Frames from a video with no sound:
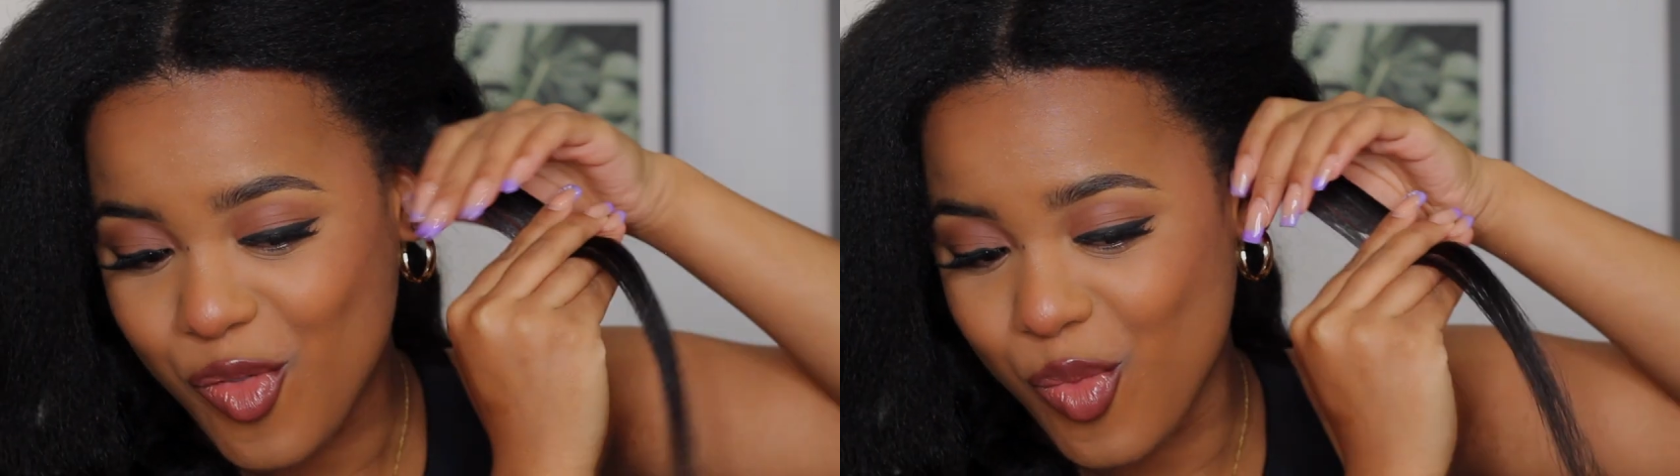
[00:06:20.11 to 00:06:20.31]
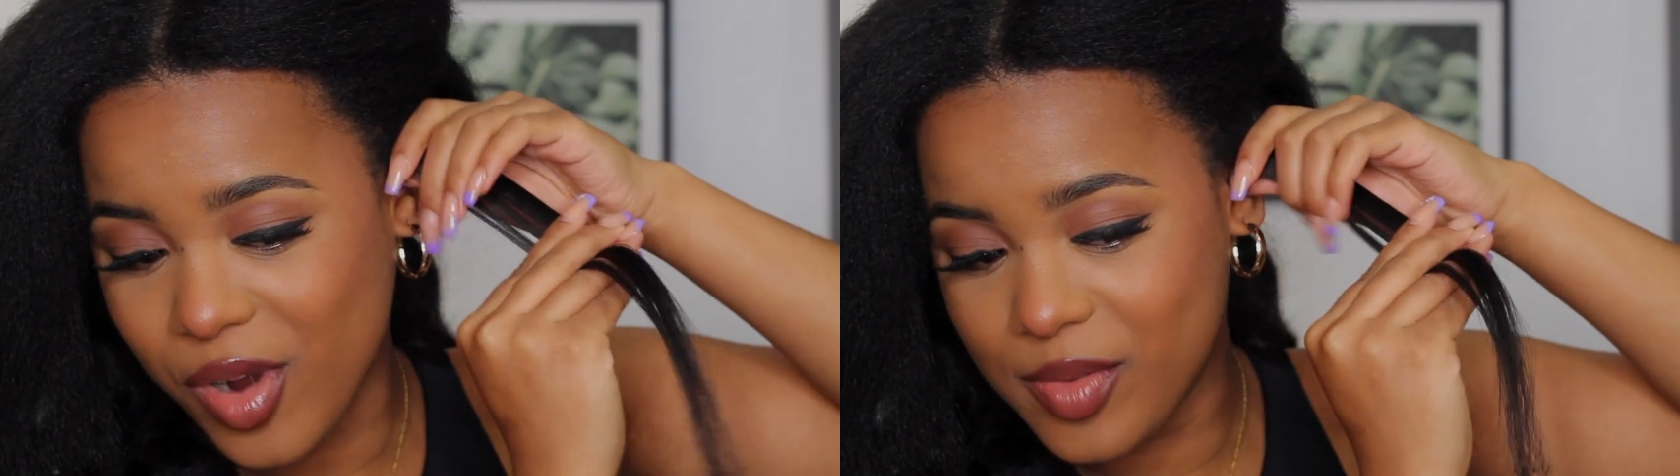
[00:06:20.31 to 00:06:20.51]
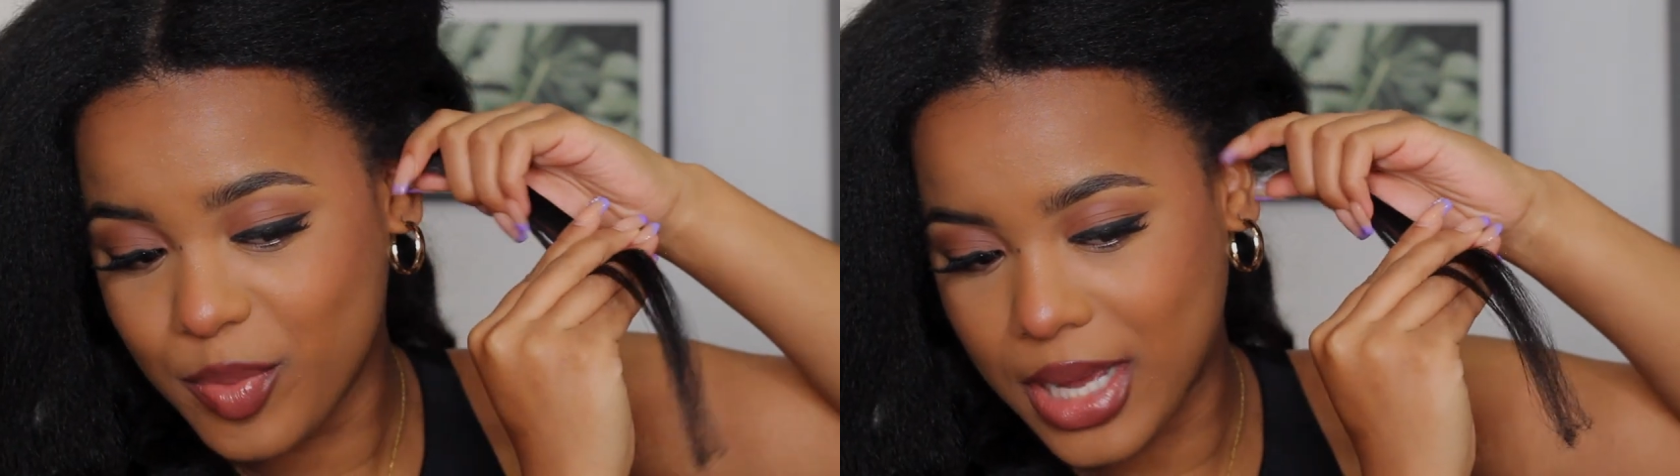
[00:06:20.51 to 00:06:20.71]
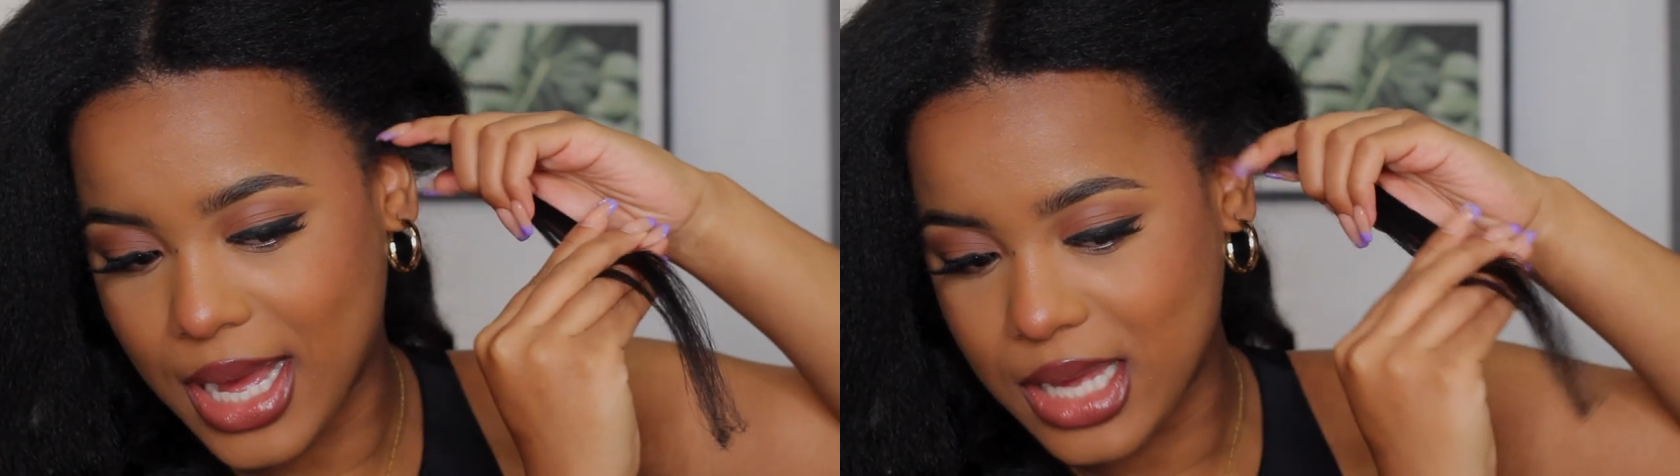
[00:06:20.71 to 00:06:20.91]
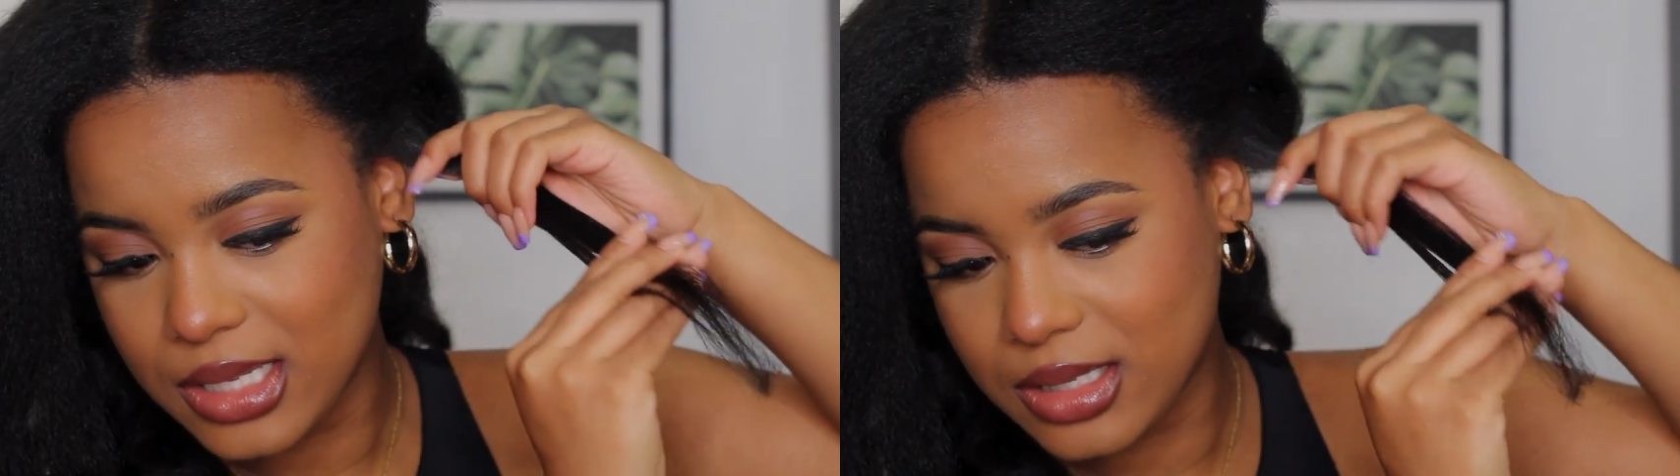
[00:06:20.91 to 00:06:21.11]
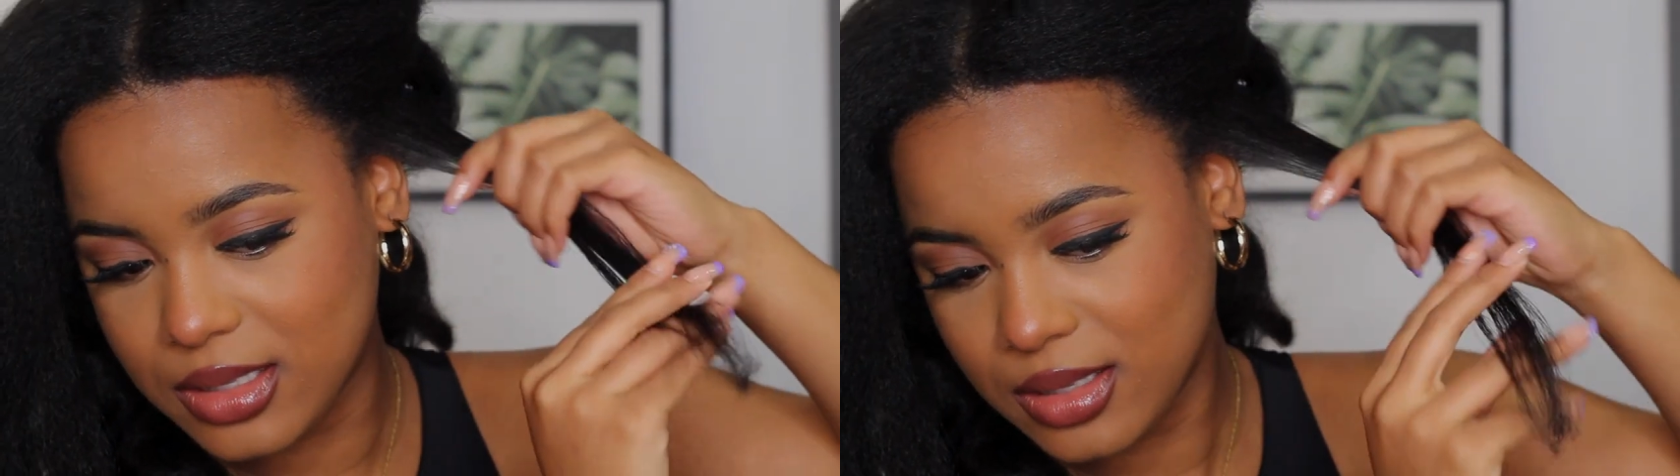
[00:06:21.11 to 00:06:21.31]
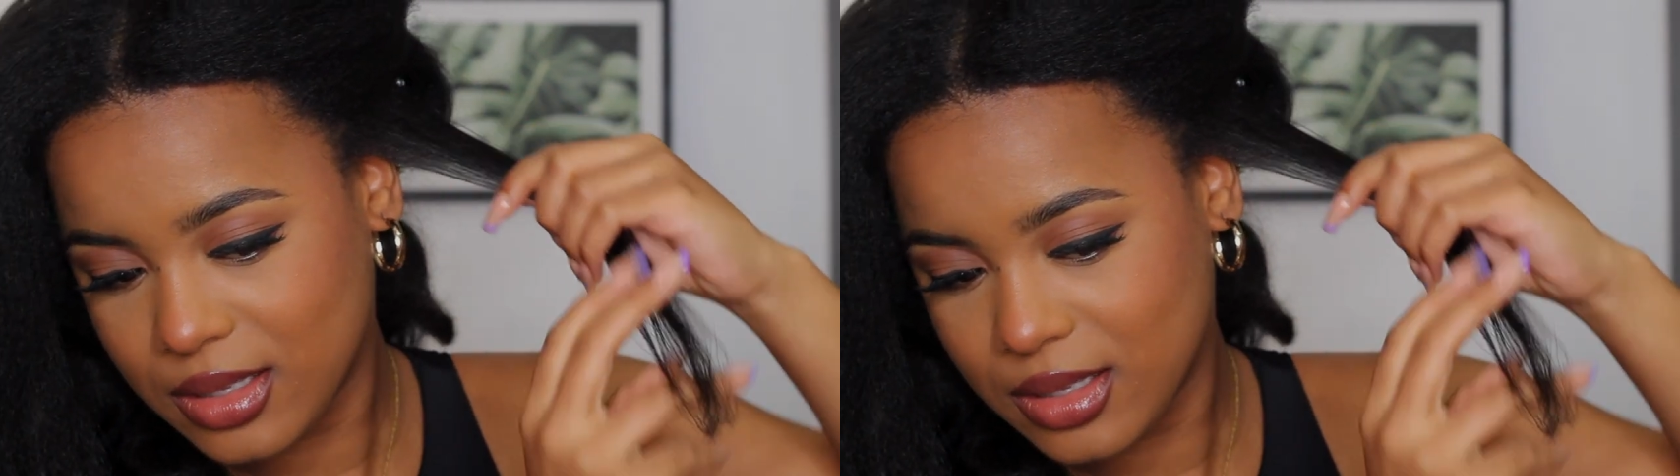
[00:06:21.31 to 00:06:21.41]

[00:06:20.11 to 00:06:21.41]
one pass,